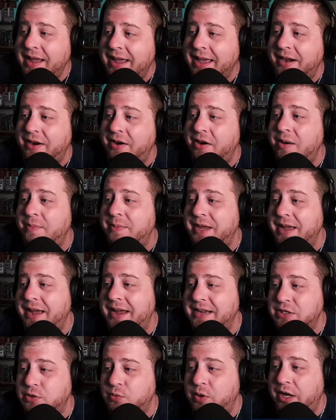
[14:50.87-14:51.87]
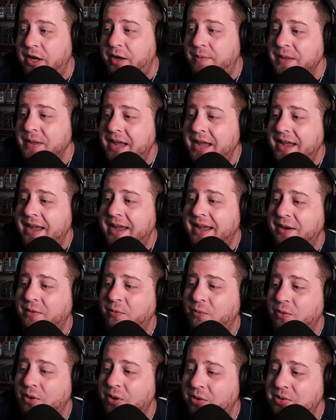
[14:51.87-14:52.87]
had an RBI as well,
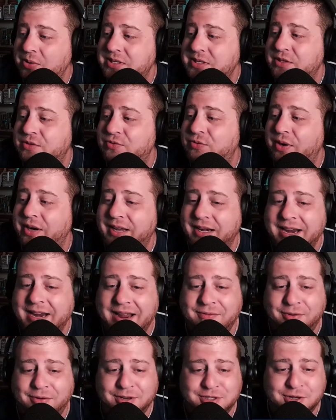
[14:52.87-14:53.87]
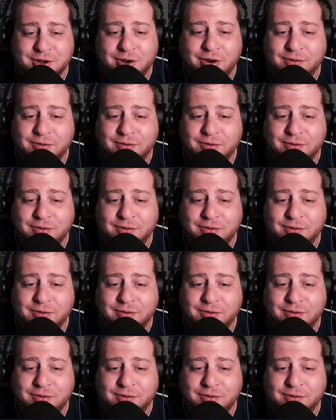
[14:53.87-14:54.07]
and rose his freaking average to